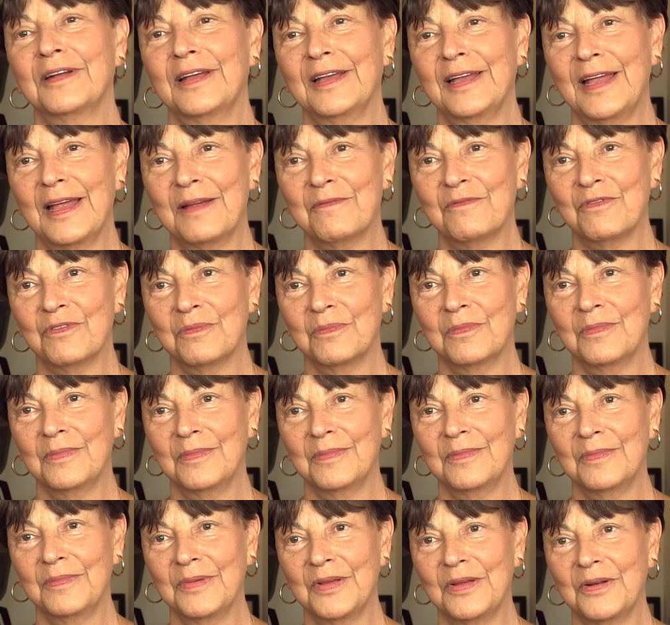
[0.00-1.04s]
I came
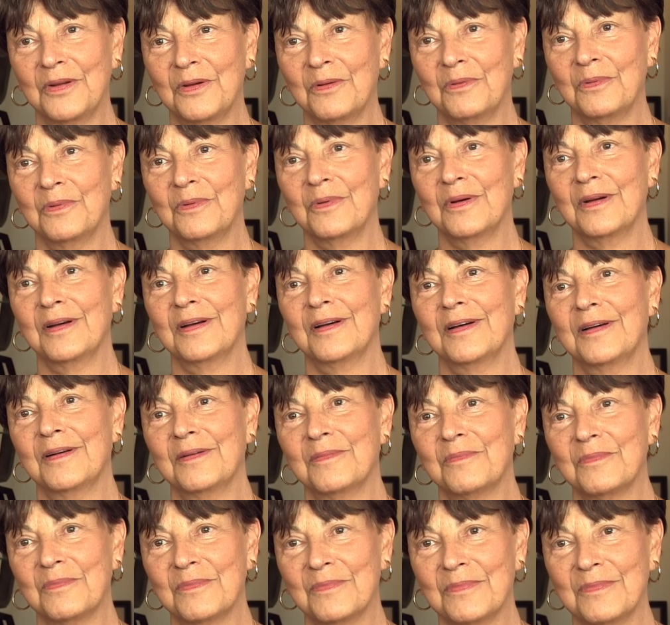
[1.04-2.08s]
from, you know,
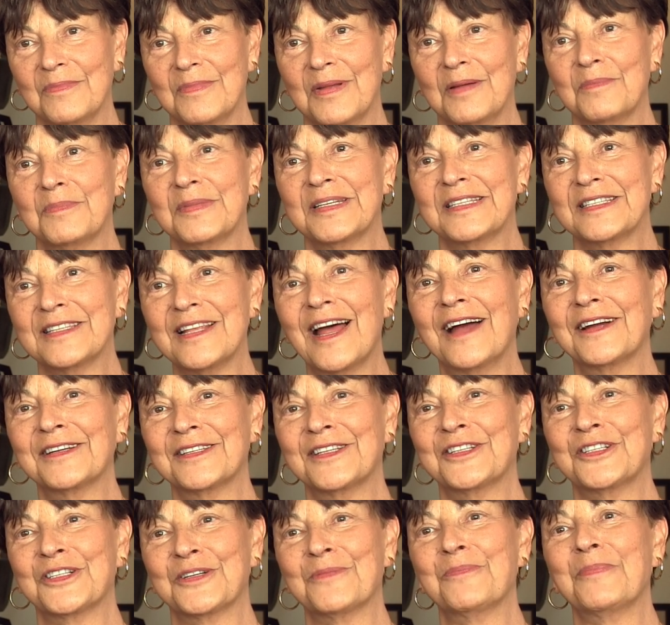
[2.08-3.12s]
um, a
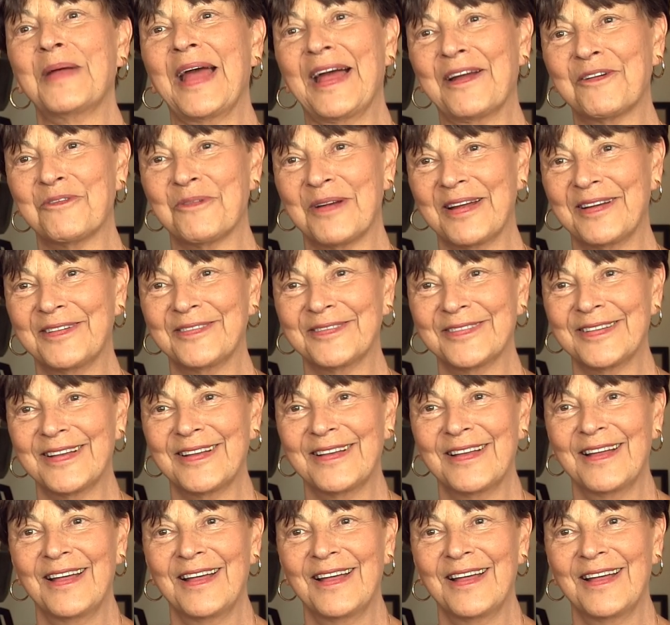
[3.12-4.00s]
Misnagdisha background.